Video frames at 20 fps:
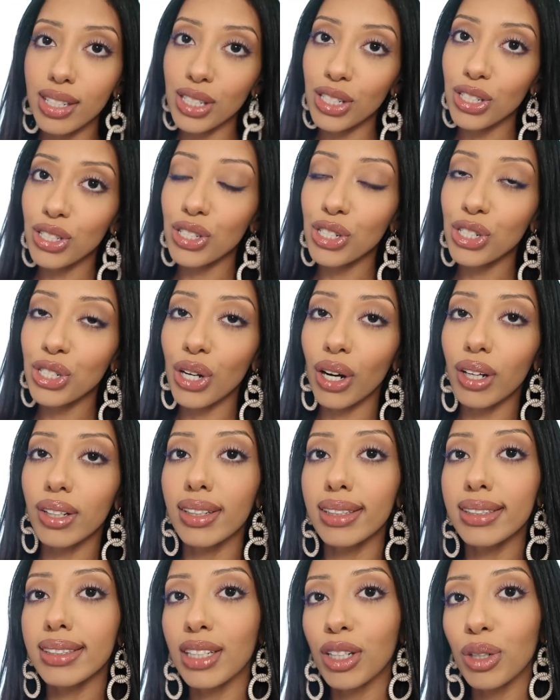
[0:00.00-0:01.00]
this is the
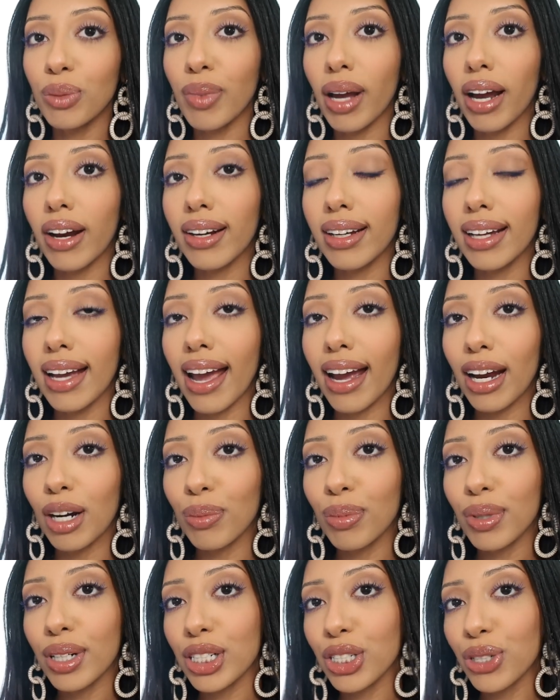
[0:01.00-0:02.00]
Charlotte Tilbury
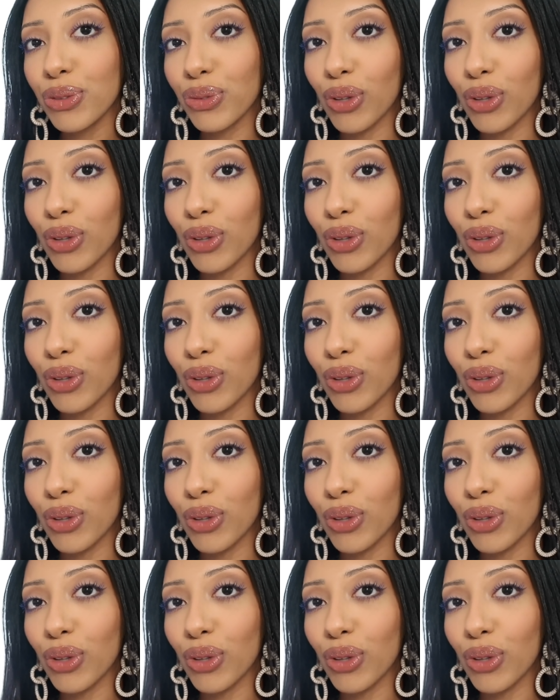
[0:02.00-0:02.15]
Airbrush